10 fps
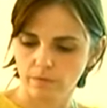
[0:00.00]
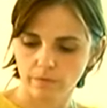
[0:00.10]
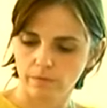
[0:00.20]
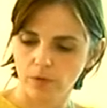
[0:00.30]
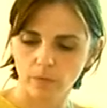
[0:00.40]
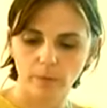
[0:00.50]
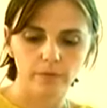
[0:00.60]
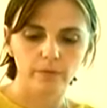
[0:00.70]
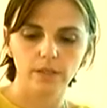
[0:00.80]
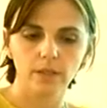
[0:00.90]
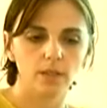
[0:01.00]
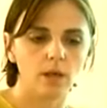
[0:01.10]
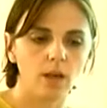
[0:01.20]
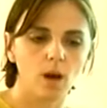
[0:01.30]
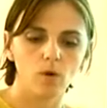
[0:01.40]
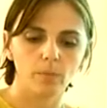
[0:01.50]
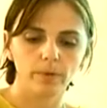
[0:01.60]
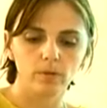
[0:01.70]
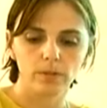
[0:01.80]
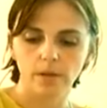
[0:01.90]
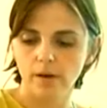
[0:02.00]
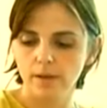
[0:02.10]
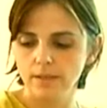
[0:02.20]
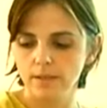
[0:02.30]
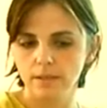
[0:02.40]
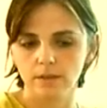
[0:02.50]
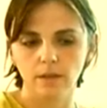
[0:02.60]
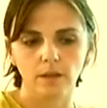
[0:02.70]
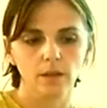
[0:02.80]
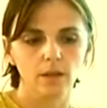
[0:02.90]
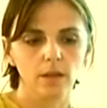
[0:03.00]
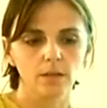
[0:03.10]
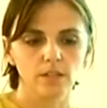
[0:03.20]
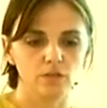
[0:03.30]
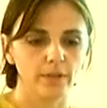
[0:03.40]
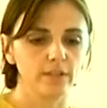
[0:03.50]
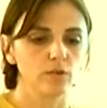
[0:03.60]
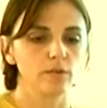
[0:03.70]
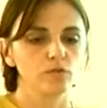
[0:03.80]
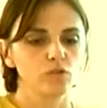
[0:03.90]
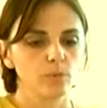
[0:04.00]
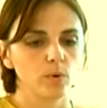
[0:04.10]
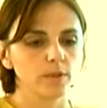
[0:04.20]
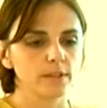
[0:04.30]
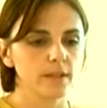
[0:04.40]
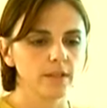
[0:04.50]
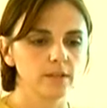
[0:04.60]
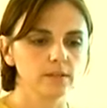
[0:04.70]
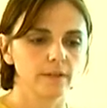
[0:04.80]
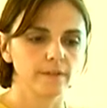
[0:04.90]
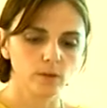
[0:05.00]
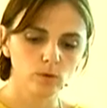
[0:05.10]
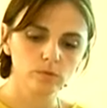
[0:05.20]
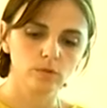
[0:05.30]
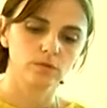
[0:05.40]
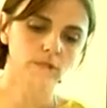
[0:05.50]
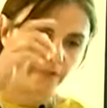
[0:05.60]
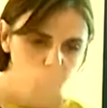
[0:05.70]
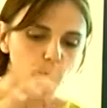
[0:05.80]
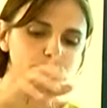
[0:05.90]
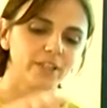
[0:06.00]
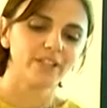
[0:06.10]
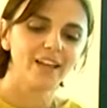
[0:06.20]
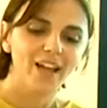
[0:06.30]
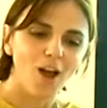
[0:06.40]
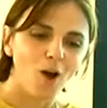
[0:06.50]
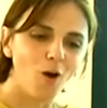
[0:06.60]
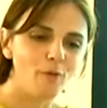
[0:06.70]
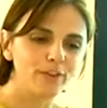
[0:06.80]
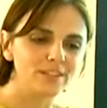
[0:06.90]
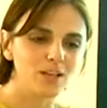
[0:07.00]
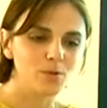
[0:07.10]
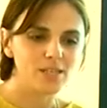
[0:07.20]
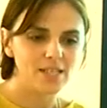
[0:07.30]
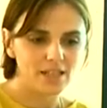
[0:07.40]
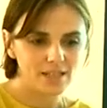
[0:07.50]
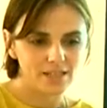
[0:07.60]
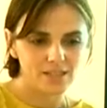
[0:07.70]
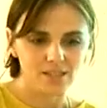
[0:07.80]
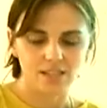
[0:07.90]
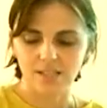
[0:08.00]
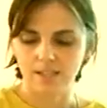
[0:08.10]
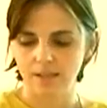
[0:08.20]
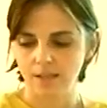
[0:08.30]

very briefly, our pilot area is in the Strait of Gibraltar, in the south of of Andalusia. It's just